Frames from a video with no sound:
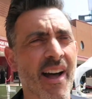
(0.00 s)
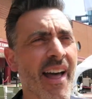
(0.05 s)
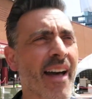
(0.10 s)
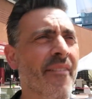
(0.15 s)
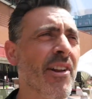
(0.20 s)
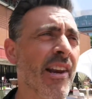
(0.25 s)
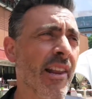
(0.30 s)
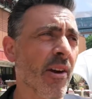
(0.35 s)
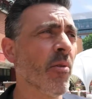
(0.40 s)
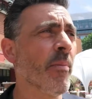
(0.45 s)
I
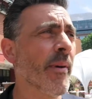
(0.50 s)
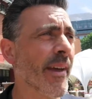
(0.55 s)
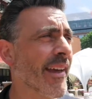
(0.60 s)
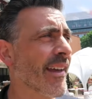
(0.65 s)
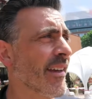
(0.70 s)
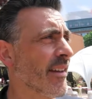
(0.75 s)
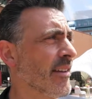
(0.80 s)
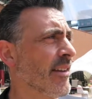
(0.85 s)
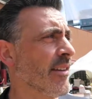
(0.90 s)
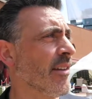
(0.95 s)
have a little
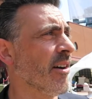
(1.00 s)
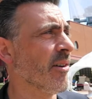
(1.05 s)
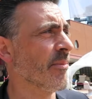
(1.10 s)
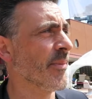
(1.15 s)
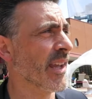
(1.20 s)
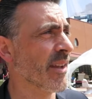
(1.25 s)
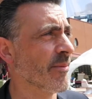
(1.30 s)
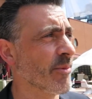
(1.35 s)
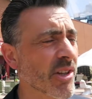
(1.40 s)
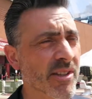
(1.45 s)
bit, you know what I
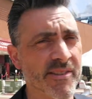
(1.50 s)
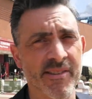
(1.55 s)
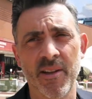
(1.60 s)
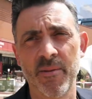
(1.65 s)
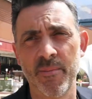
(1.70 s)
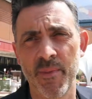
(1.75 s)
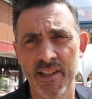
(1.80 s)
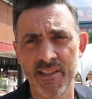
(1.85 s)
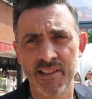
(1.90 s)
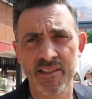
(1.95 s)
mean, when I was
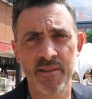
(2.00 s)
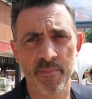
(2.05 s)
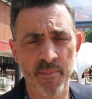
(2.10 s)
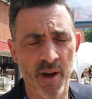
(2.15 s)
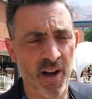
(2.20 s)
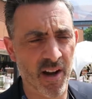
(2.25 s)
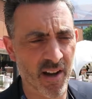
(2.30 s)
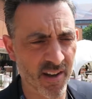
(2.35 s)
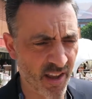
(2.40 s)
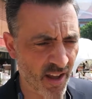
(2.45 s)
doing Magic to
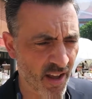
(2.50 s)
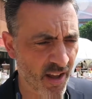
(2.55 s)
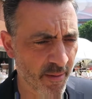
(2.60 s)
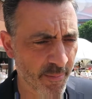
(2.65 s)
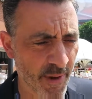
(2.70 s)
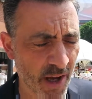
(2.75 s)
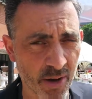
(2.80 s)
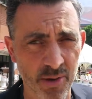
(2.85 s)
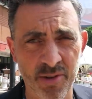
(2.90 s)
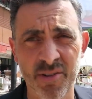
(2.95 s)
Mark
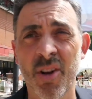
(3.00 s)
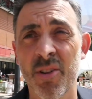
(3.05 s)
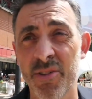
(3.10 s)
Kermo.